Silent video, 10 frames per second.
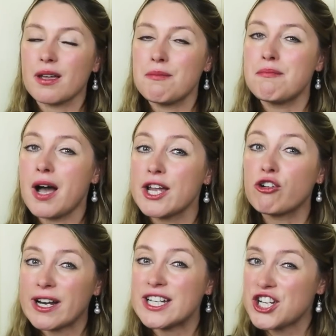My
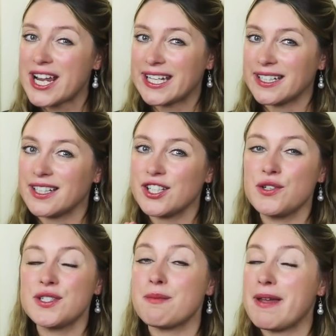Granny Jane
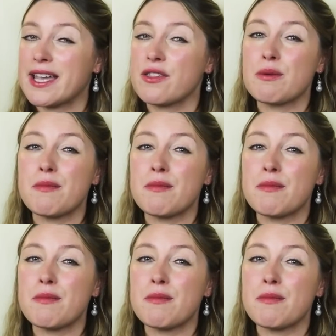used to make the